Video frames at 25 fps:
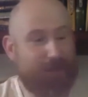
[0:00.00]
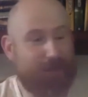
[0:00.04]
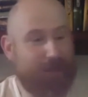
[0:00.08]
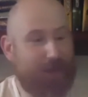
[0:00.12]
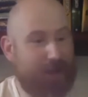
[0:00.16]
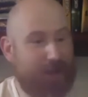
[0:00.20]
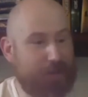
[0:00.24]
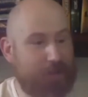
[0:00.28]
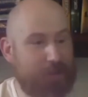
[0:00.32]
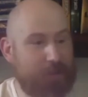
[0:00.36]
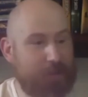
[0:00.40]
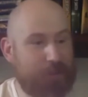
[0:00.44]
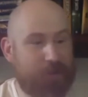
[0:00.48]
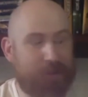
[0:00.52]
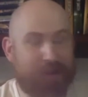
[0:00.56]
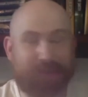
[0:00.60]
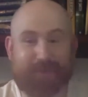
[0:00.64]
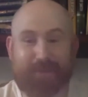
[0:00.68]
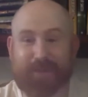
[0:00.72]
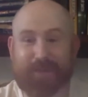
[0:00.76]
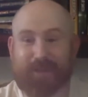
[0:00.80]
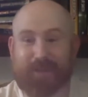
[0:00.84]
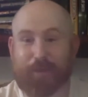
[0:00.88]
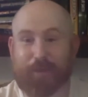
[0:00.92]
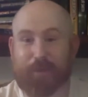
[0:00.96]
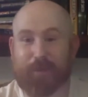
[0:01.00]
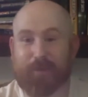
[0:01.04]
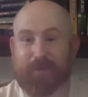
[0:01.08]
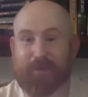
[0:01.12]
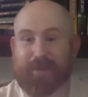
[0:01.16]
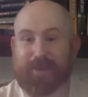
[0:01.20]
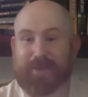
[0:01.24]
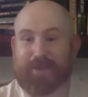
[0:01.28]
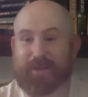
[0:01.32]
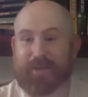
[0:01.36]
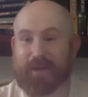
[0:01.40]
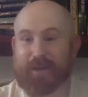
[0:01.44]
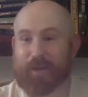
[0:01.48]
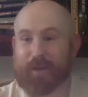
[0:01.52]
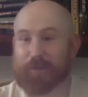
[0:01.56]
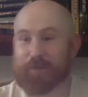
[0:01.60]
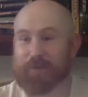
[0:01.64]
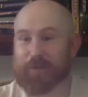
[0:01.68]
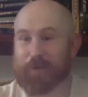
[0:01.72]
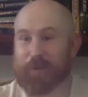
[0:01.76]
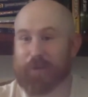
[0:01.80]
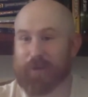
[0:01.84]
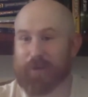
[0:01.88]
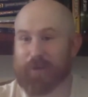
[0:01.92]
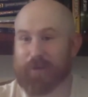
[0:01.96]
I remember I did a couple of interclubs
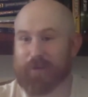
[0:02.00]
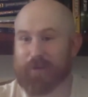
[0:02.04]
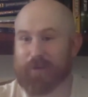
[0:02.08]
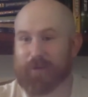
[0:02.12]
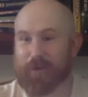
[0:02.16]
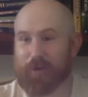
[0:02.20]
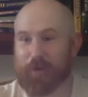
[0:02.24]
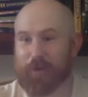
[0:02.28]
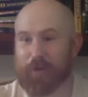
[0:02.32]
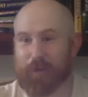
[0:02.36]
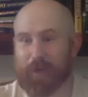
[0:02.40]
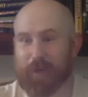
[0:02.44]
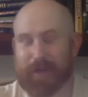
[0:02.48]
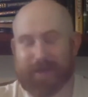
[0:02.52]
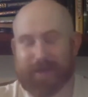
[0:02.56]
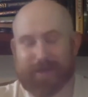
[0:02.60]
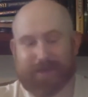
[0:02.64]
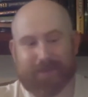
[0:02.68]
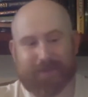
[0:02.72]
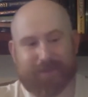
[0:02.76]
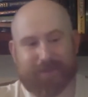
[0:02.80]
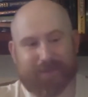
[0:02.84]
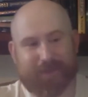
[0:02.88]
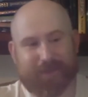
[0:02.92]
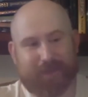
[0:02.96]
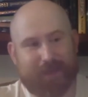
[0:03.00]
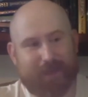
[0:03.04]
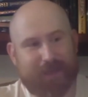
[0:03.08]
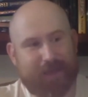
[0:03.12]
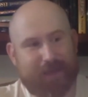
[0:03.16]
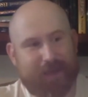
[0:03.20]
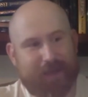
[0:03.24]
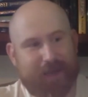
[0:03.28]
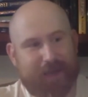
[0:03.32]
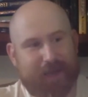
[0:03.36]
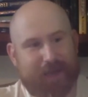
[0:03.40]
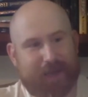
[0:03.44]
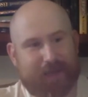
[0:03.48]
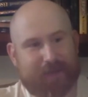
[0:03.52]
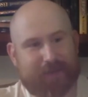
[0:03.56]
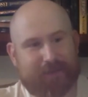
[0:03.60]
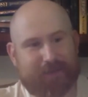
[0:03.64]
at one of your old places, right.